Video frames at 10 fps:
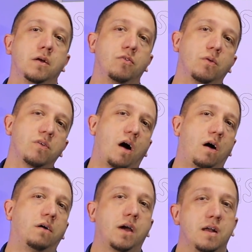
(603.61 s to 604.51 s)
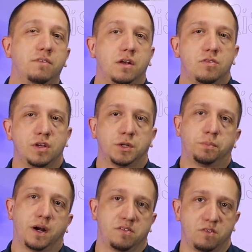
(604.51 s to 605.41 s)
So it's all kind of a decision
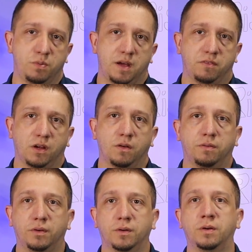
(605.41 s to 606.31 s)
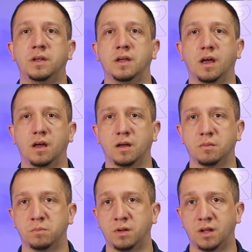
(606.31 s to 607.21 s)
process we have to go through
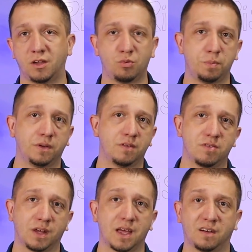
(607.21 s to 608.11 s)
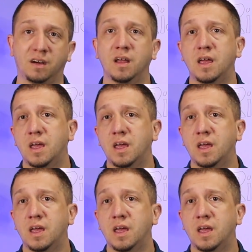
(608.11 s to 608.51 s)
um, as we put this together.